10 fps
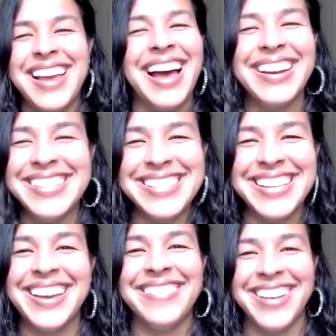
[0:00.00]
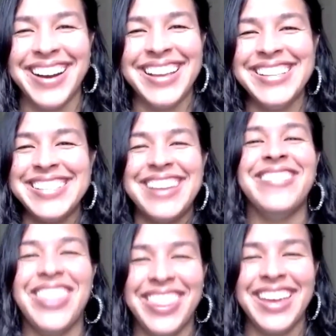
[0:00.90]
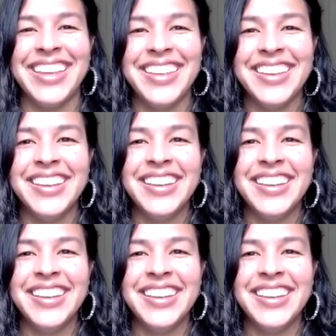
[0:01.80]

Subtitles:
God is it, right? He's everything.